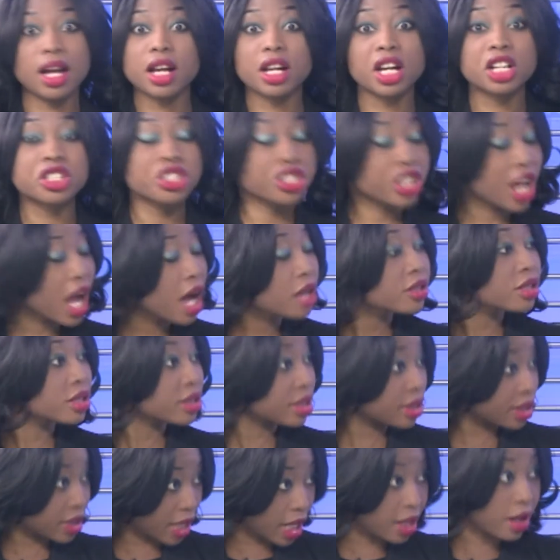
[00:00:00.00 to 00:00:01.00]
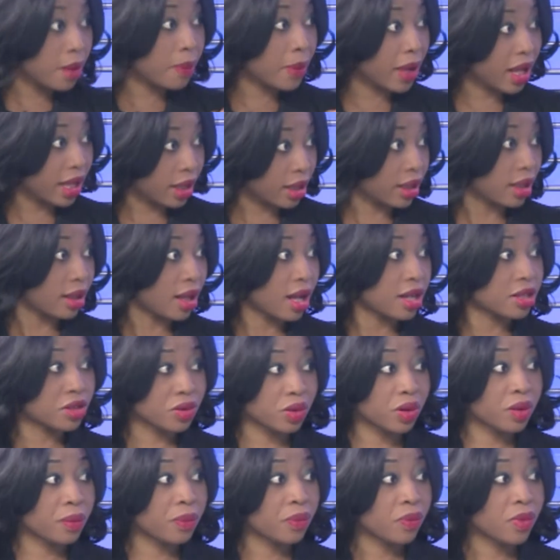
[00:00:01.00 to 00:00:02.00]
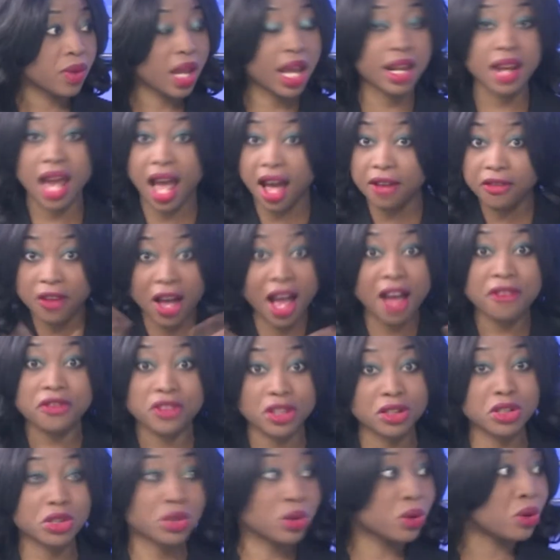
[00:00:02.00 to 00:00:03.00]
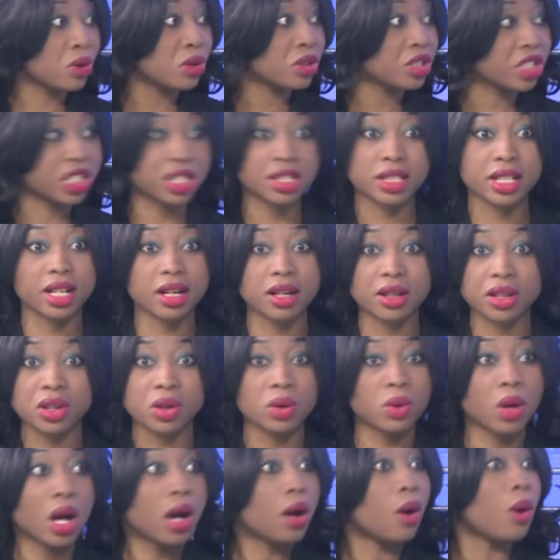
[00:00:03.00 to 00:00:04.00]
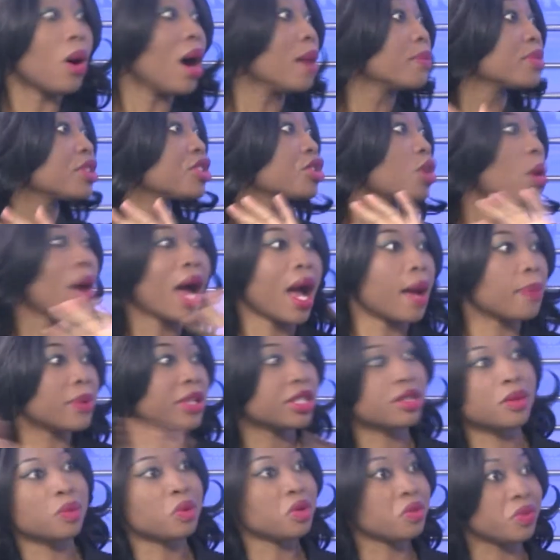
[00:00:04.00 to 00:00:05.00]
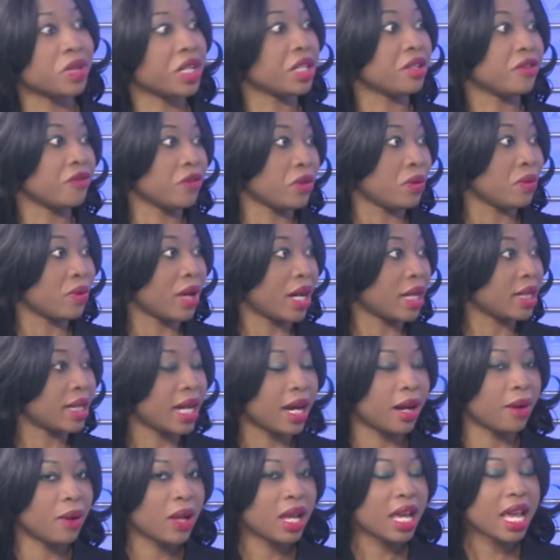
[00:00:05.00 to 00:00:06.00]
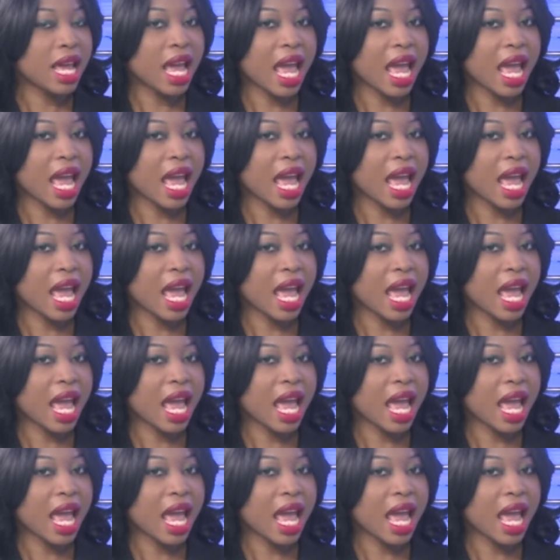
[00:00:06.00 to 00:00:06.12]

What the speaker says: a child could stand up at the classroom and after school just tell you, oh, I'm so happy to be rid of you right now.